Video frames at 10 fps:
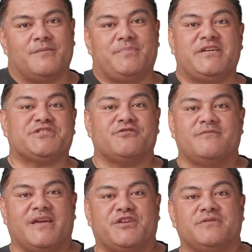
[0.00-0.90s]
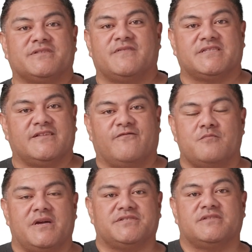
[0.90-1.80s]
Be sure to make use of this
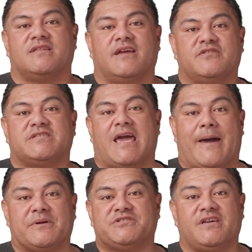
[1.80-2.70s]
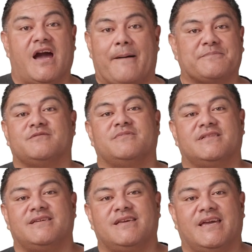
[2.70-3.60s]
information to leverage Apigee
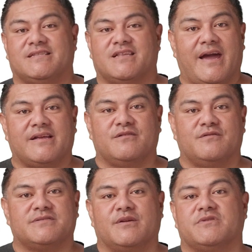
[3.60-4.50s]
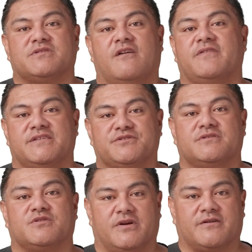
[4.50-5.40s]
optimally and diagnose and resolve
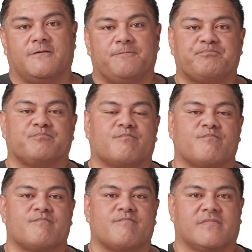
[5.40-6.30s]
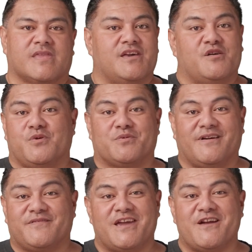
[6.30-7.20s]
issues quicker. We would
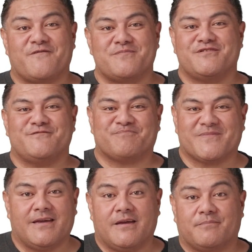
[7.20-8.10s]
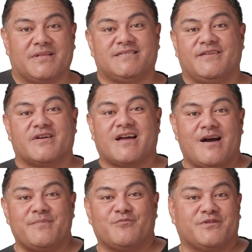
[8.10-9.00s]
love to hear from you. Please leave a
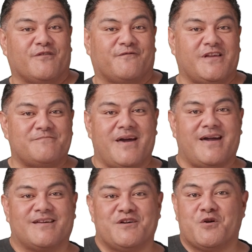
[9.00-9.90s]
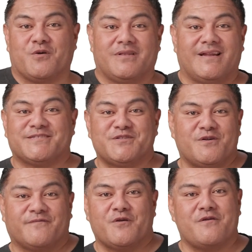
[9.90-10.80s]
comment with your feedback or let us know
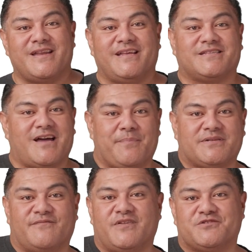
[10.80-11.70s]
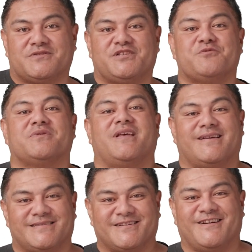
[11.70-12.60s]
if there are any topics of interest that you would like
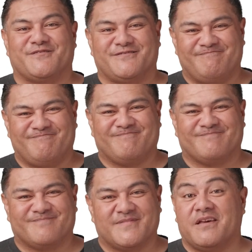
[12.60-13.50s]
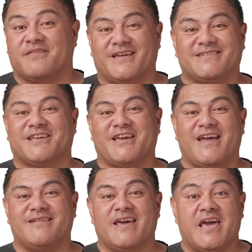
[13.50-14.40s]
us to cover. Thanks
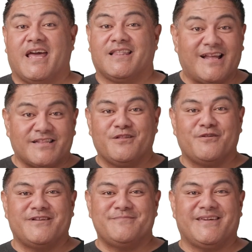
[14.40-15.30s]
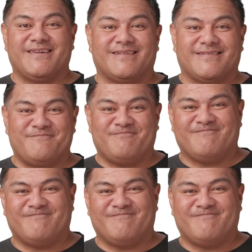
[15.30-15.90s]
again, and let the learning begin.